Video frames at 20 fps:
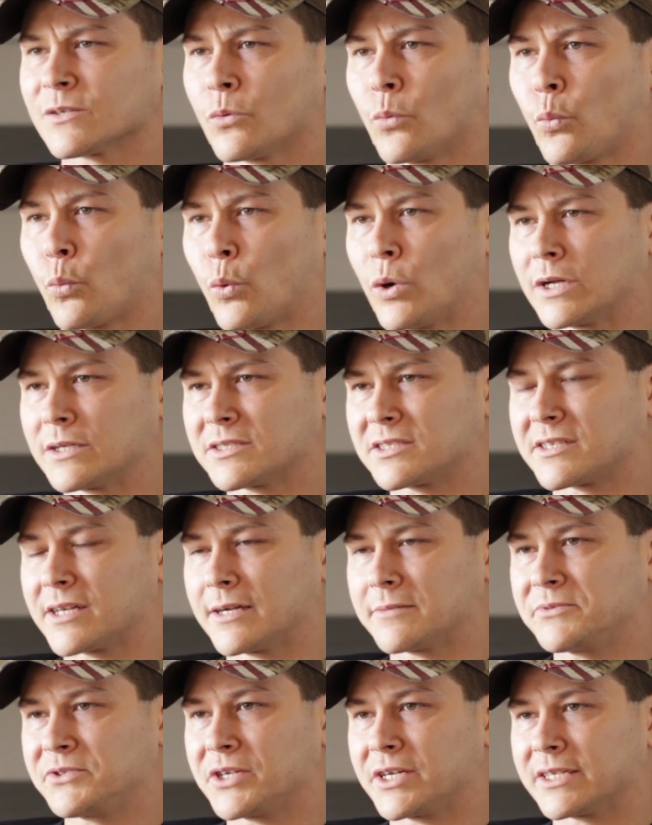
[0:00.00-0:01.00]
One
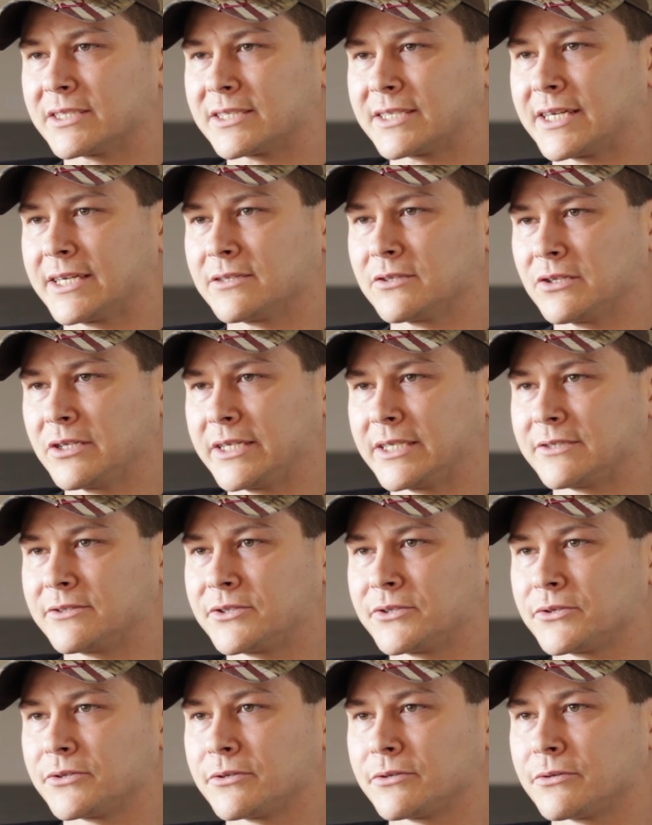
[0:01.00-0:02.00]
subject can lead
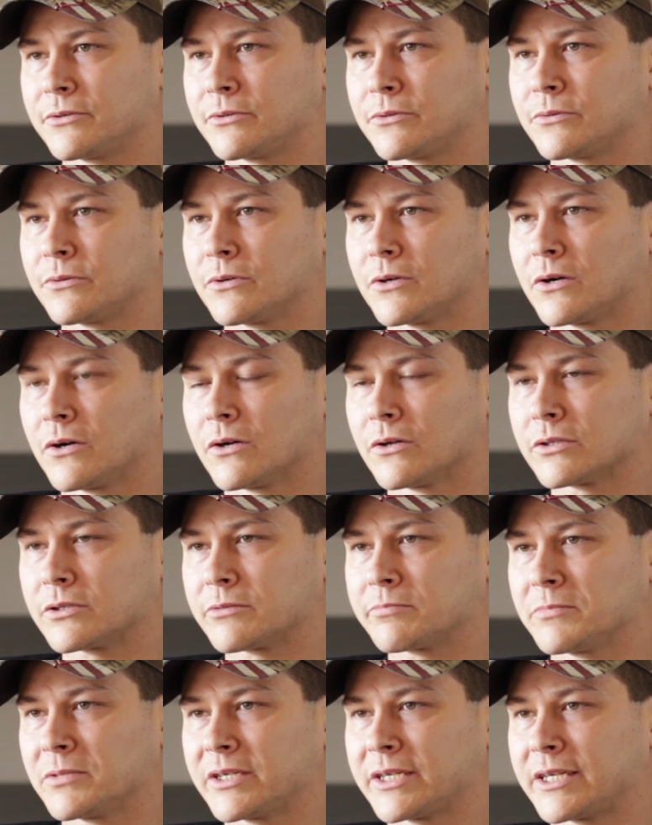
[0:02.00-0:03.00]
to
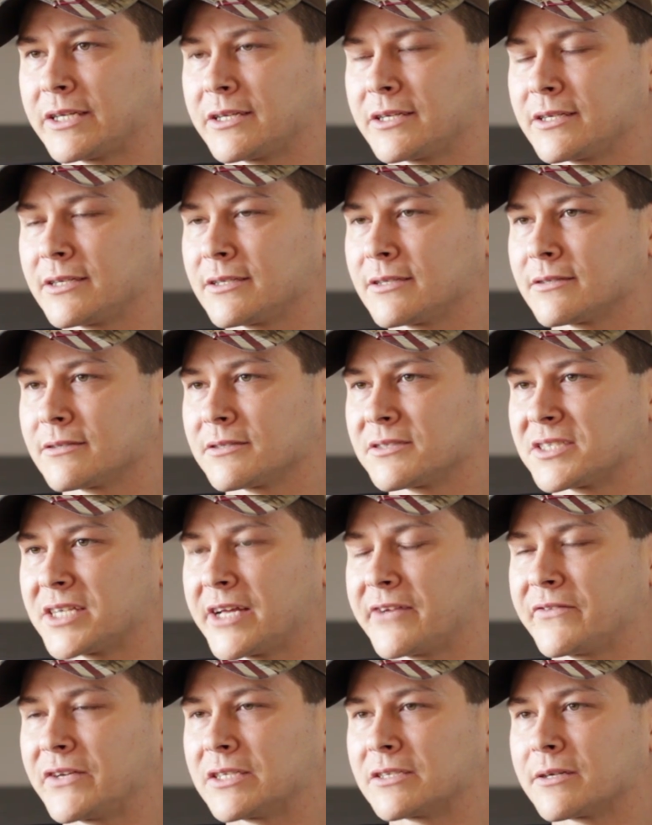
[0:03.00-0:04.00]
ultimately
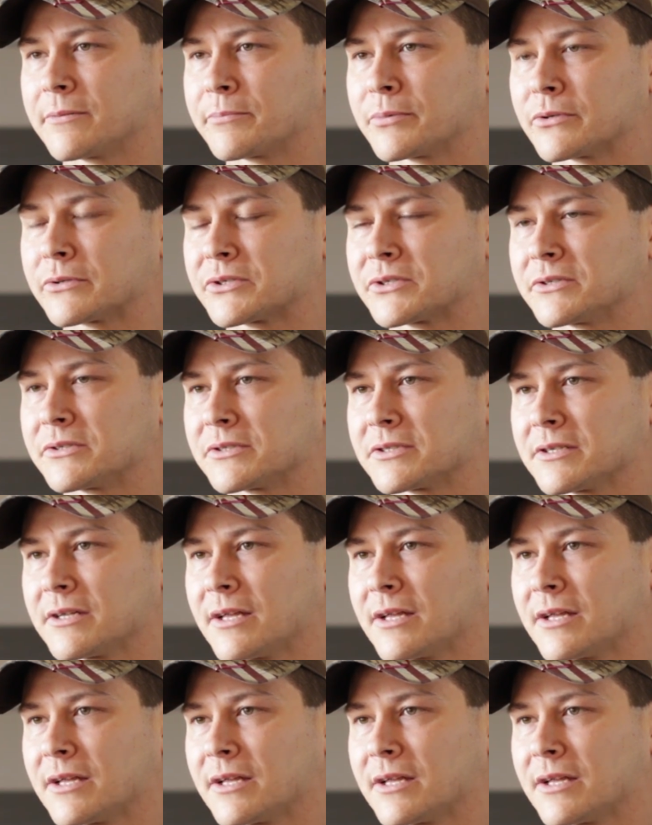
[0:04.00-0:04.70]
saving a person's